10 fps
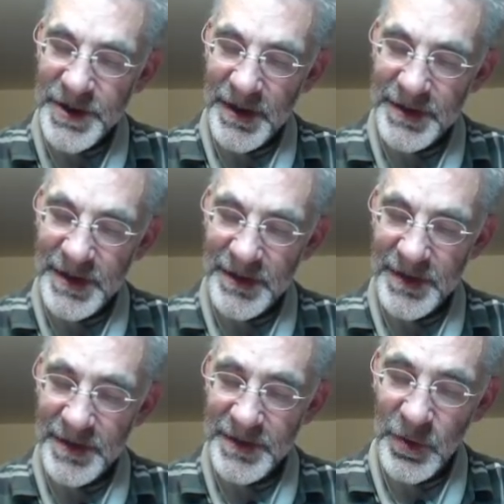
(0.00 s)
So
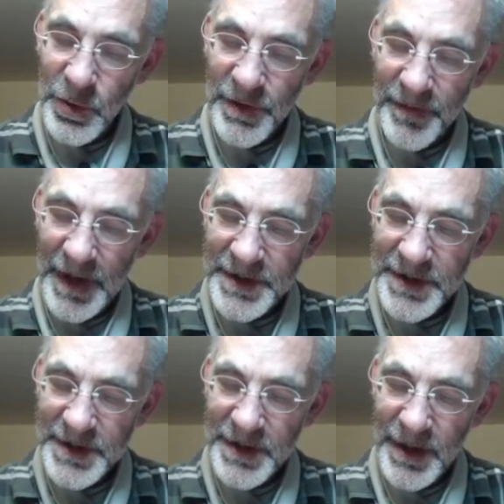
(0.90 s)
the order of H
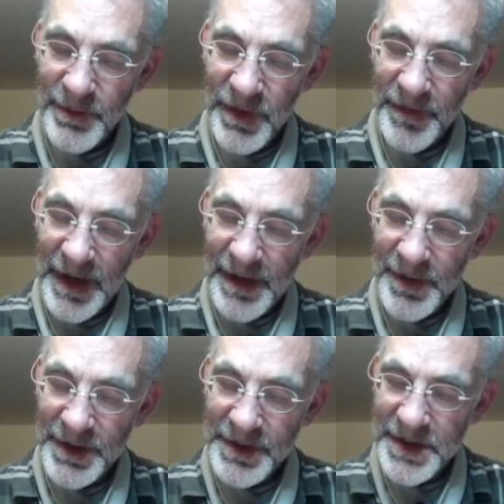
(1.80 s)
is the number of
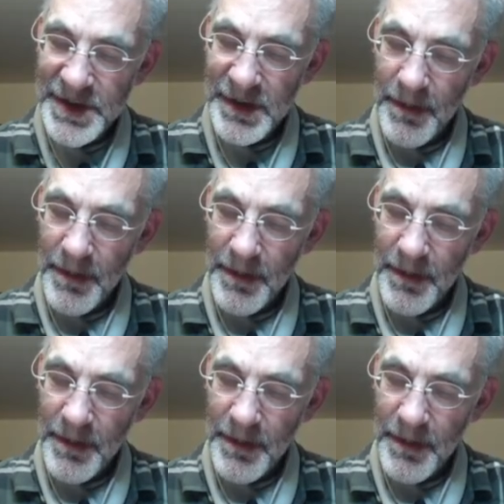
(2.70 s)
elements,